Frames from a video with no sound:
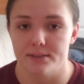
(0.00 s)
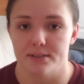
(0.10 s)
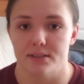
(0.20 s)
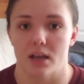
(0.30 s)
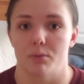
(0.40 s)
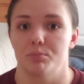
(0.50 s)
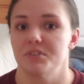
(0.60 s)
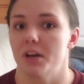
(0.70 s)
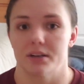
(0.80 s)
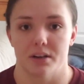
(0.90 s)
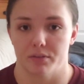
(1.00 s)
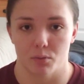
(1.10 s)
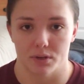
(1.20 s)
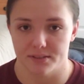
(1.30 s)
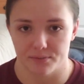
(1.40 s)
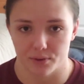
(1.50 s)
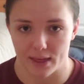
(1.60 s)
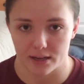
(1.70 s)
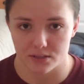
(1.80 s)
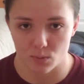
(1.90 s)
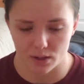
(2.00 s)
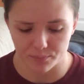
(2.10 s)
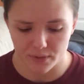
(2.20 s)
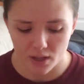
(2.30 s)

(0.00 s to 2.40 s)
It's got a ton of different ones for that as well.